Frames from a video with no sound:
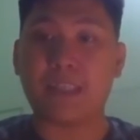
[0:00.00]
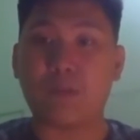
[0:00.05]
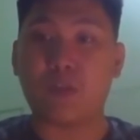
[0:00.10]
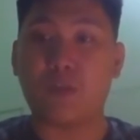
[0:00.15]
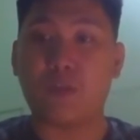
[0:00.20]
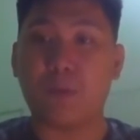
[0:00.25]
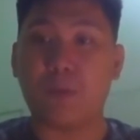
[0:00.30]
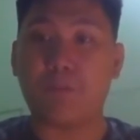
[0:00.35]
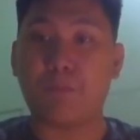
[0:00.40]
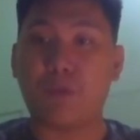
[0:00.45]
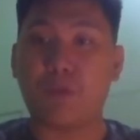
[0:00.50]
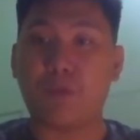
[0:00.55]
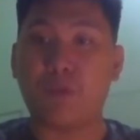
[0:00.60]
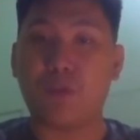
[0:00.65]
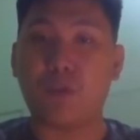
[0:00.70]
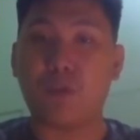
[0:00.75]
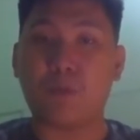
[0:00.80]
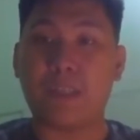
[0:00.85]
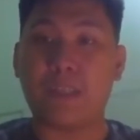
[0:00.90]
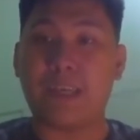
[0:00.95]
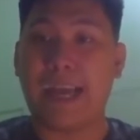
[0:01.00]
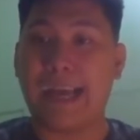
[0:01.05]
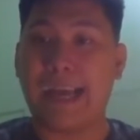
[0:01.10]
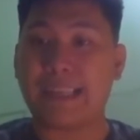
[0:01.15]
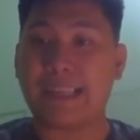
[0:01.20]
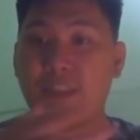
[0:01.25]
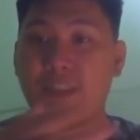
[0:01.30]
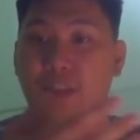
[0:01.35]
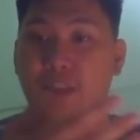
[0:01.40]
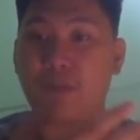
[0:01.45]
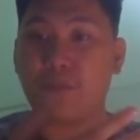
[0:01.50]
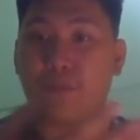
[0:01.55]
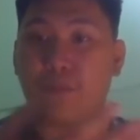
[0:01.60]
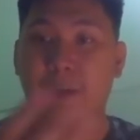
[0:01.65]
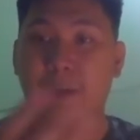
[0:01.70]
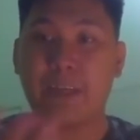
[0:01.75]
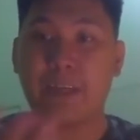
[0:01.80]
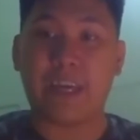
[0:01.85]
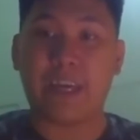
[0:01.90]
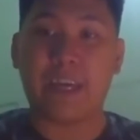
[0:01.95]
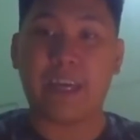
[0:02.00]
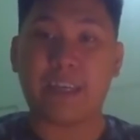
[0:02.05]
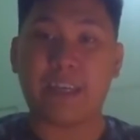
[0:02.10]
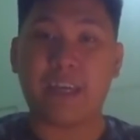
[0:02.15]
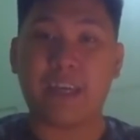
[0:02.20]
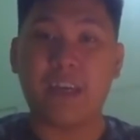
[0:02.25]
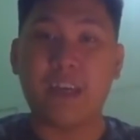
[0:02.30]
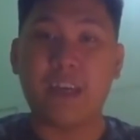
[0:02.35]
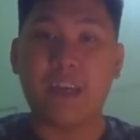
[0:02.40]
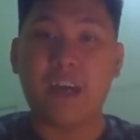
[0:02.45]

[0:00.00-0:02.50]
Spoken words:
So before we ask you for a